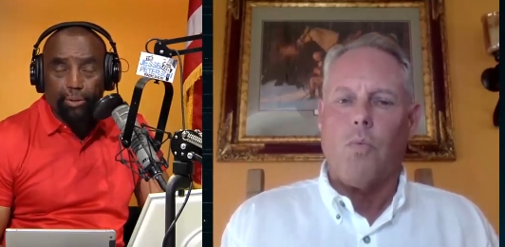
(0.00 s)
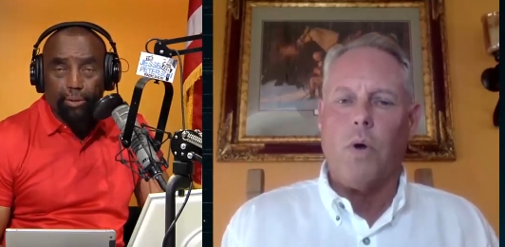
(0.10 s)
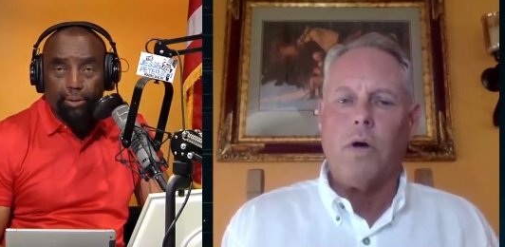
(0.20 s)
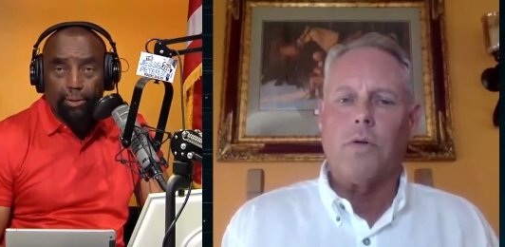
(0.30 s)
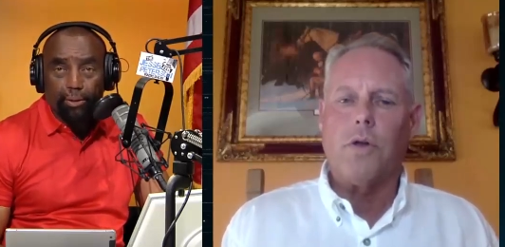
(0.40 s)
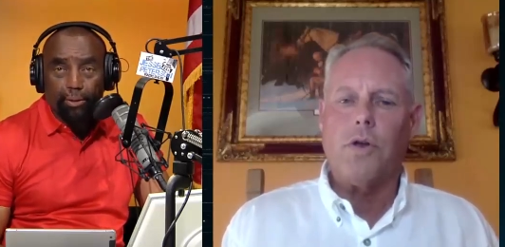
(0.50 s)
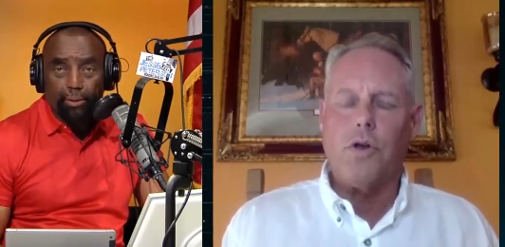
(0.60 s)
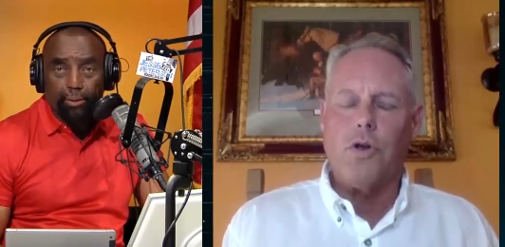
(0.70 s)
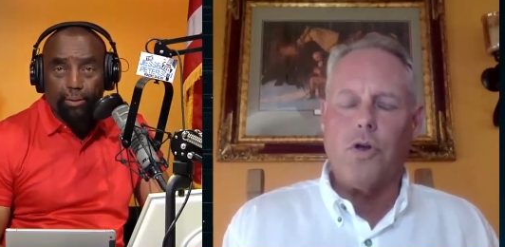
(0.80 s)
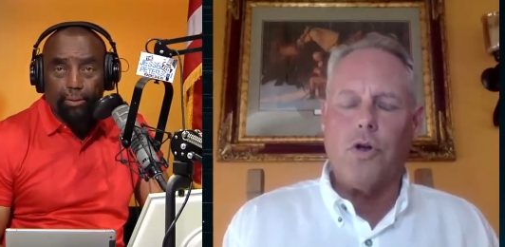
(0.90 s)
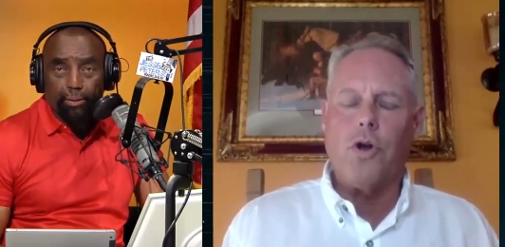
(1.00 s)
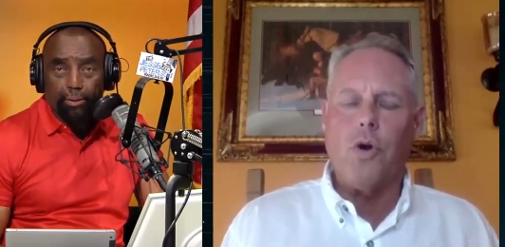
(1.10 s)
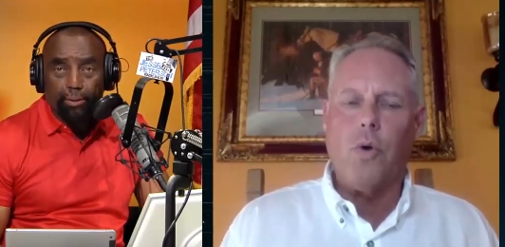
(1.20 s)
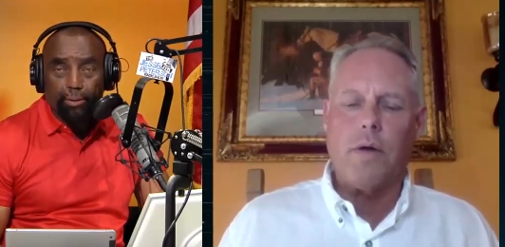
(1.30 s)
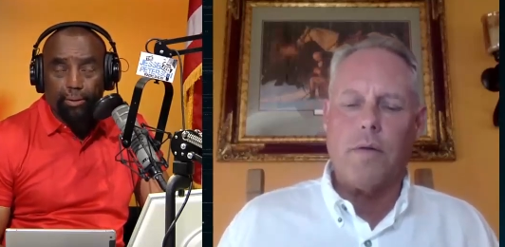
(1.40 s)
Speaker 1: Well,
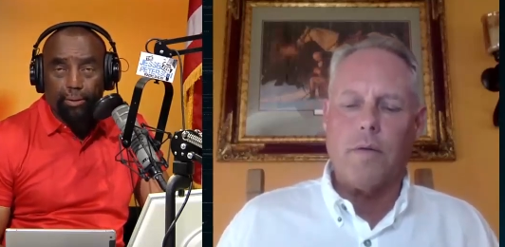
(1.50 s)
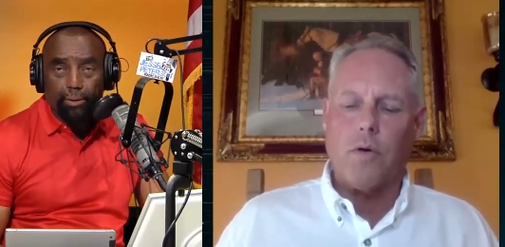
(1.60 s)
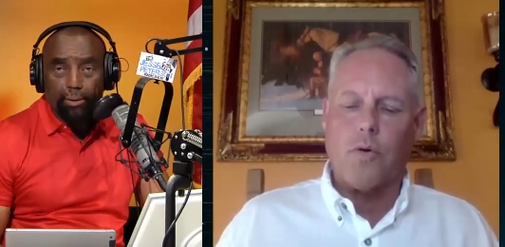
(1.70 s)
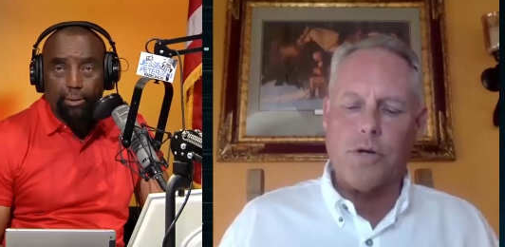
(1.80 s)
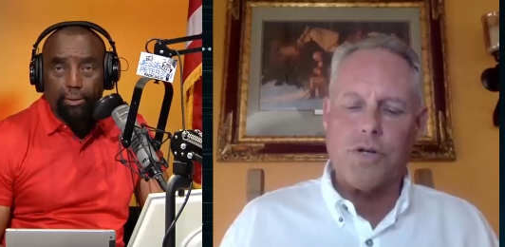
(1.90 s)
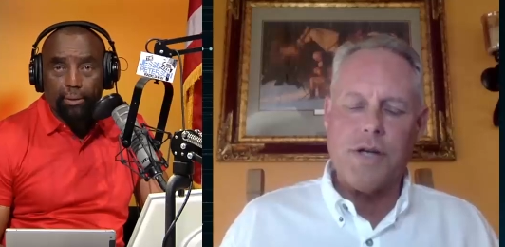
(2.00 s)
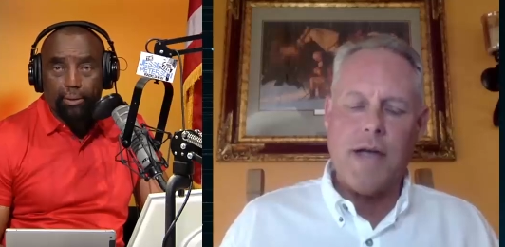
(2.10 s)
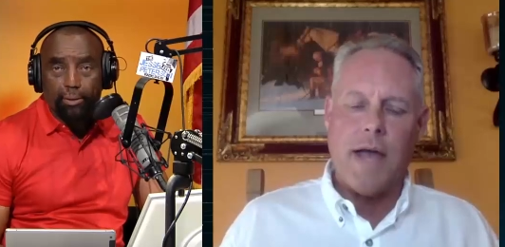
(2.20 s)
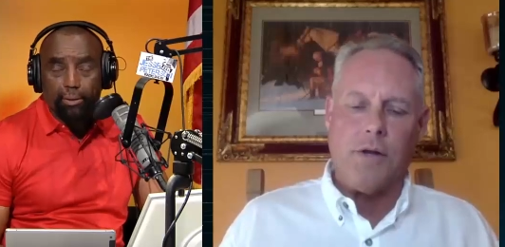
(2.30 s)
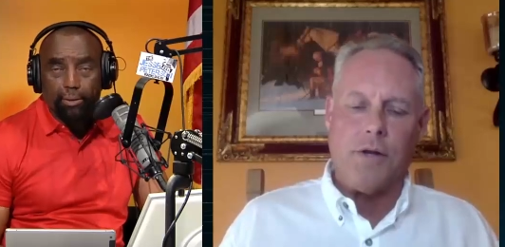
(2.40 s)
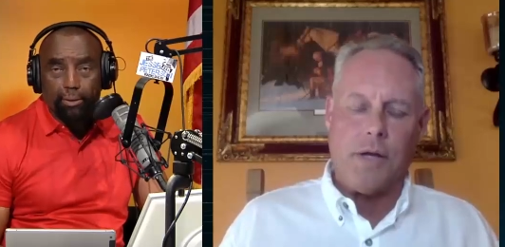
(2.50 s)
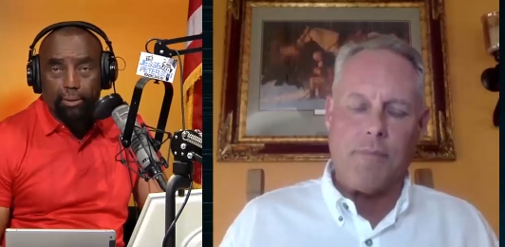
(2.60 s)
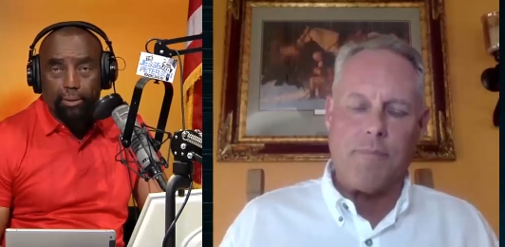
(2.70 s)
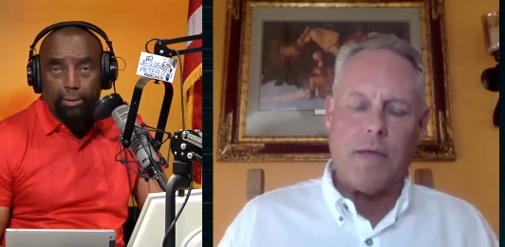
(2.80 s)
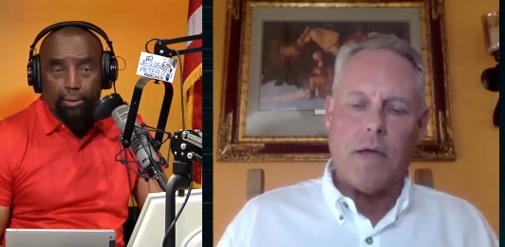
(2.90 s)
you know what?
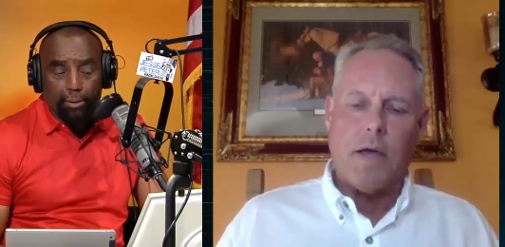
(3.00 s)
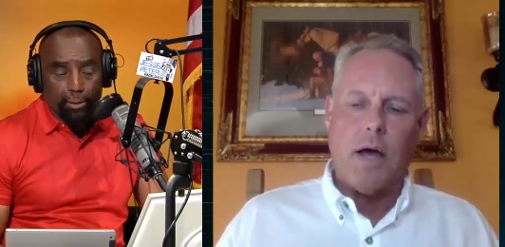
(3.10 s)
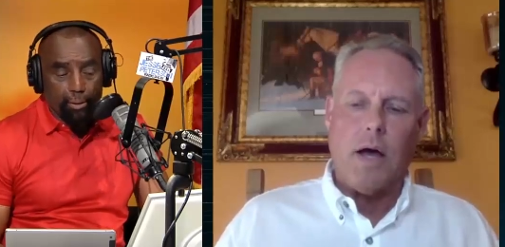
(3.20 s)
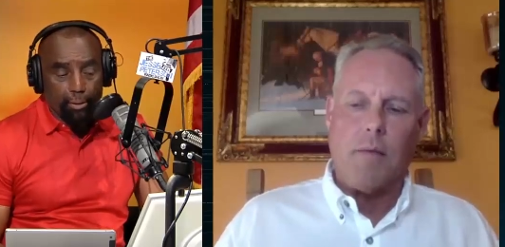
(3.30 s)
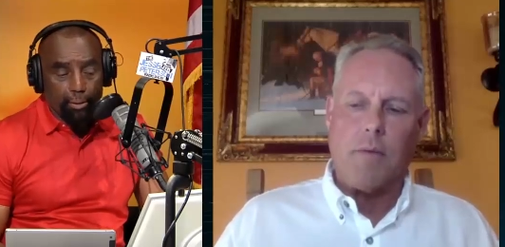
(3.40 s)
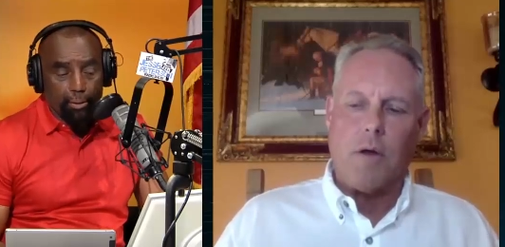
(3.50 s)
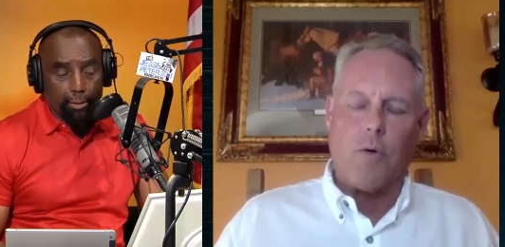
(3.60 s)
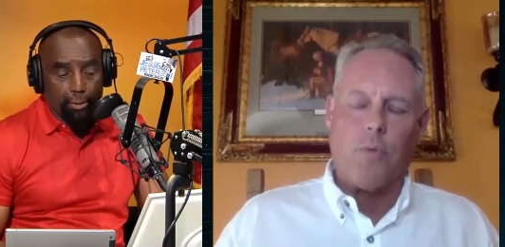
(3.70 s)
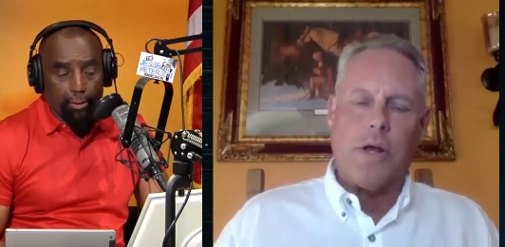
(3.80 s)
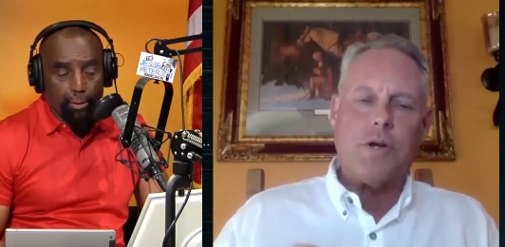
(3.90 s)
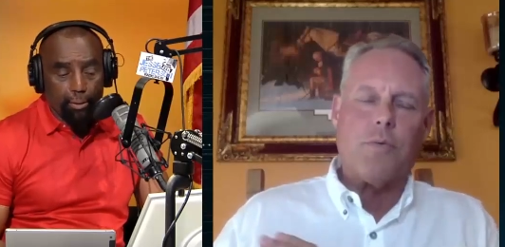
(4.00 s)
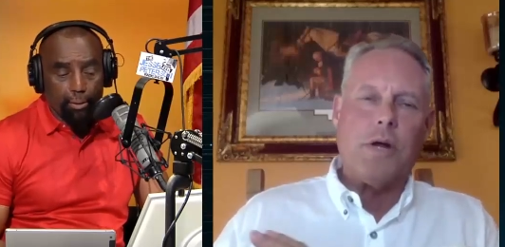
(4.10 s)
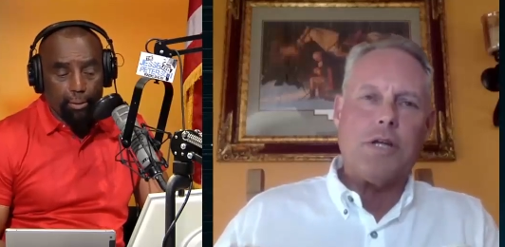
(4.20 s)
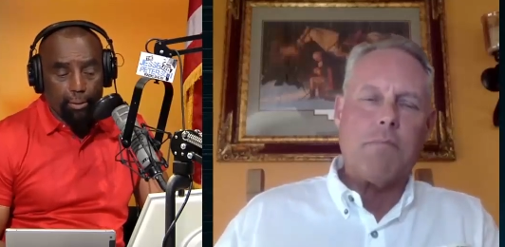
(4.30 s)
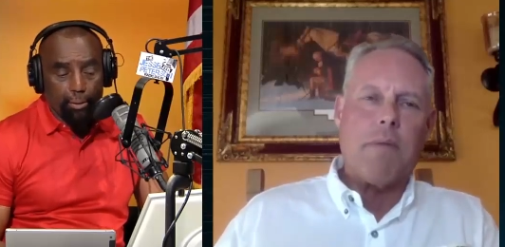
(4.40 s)
Christianity,
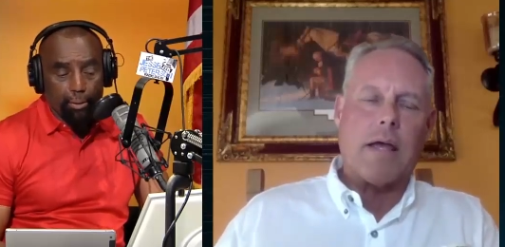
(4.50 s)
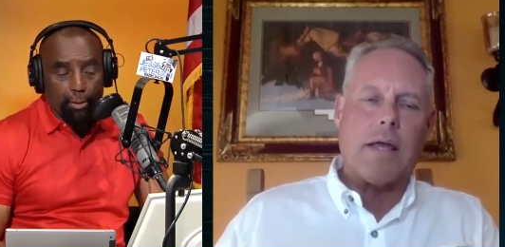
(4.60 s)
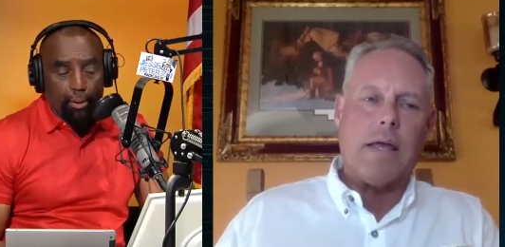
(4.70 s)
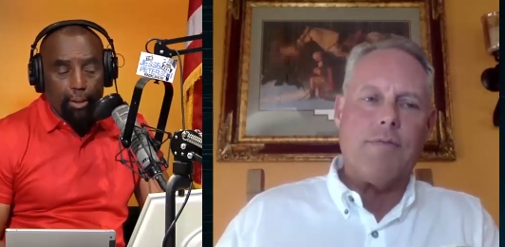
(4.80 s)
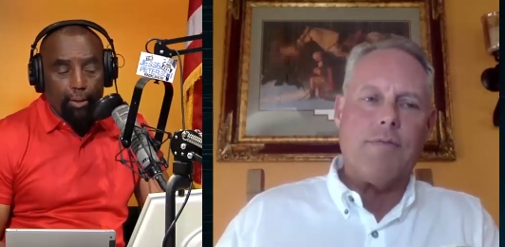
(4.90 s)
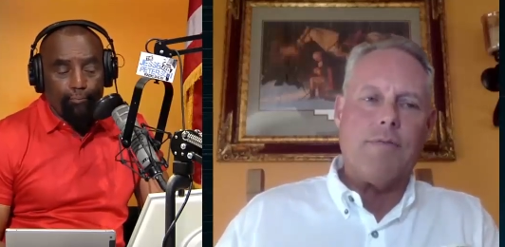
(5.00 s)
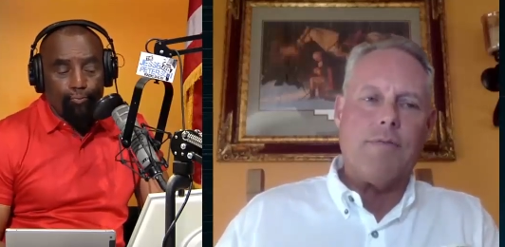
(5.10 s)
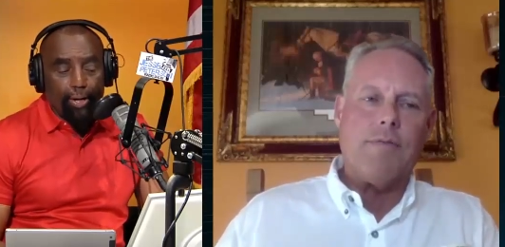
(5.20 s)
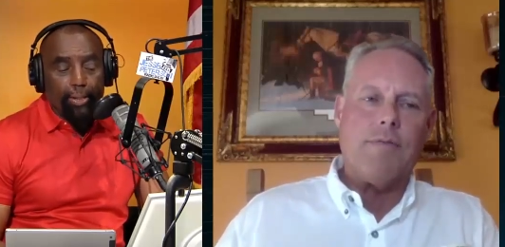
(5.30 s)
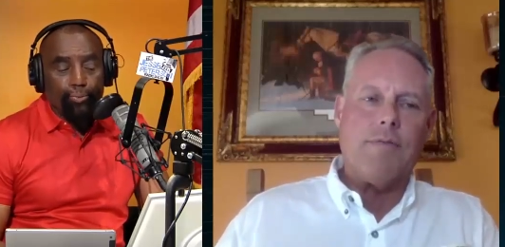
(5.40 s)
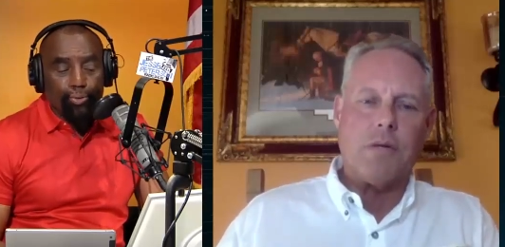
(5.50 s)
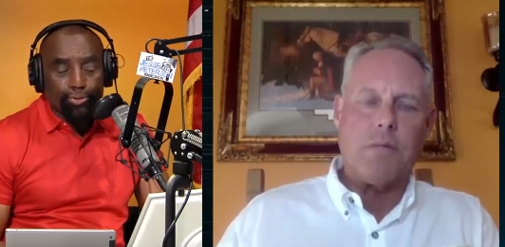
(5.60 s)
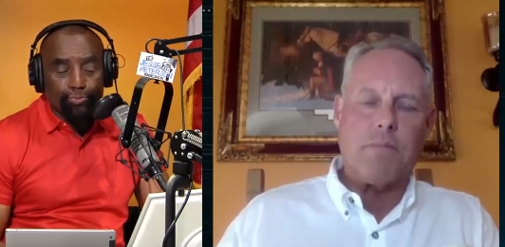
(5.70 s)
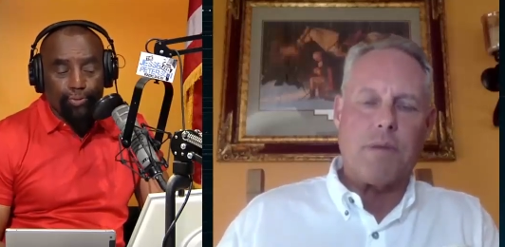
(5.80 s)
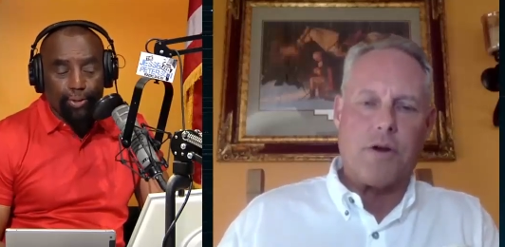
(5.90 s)
reaching back even
Speaker 2: to the Franklin
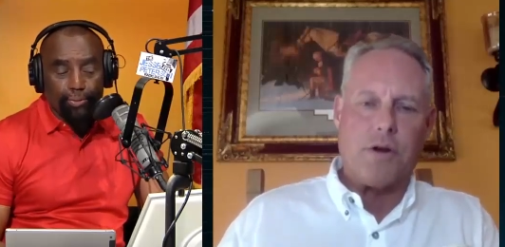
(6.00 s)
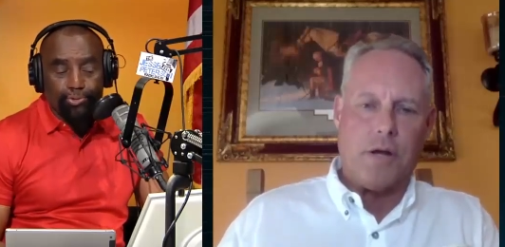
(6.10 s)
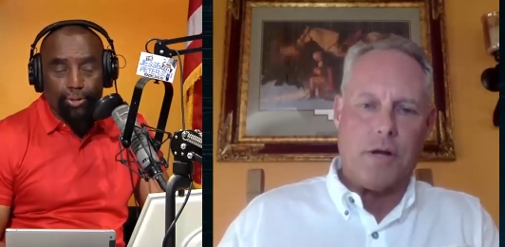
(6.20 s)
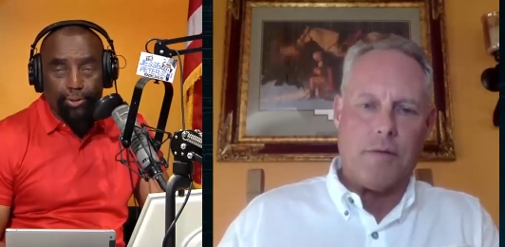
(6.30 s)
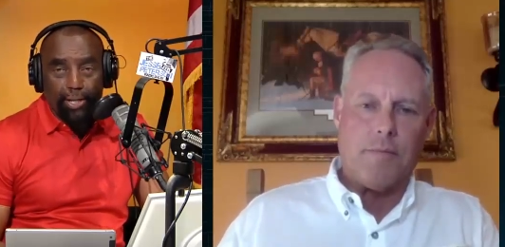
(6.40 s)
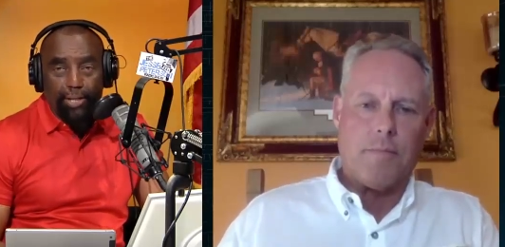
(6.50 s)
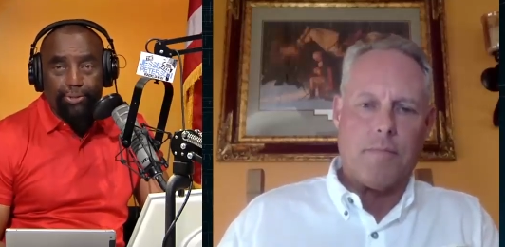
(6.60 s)
Reformation Roosevelt, period. I'm sorry,